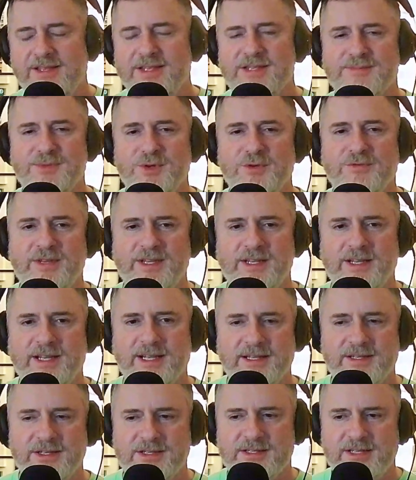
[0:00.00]
of this movie,
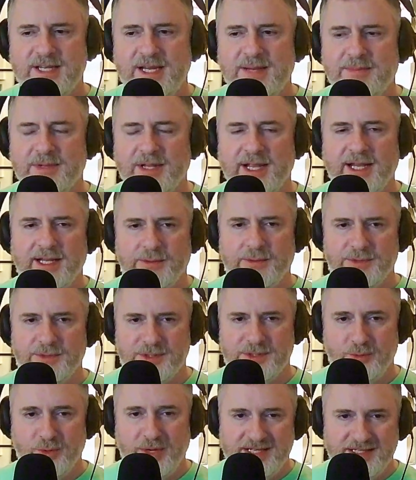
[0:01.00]
it just seemed like it
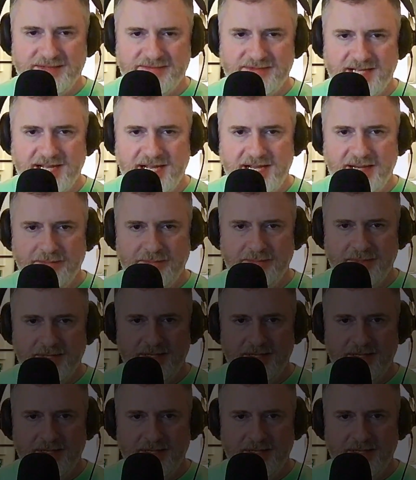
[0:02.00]
was a waste of time.